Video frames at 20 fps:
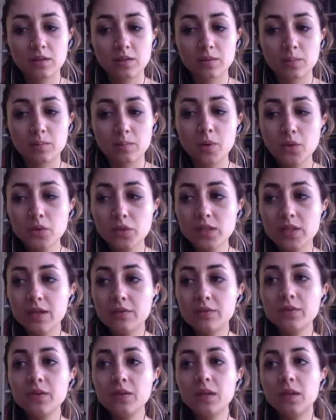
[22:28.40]
most
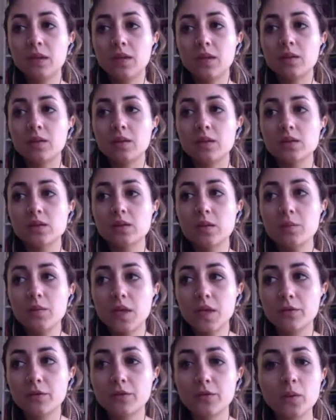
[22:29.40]
definitely something
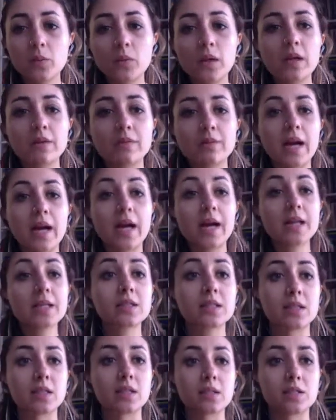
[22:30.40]
I feel we have
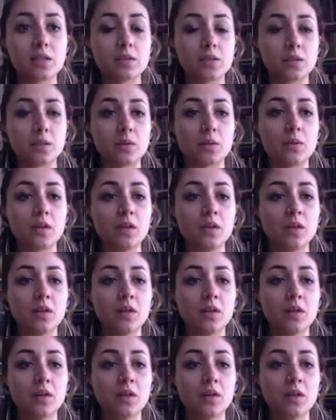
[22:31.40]
access to,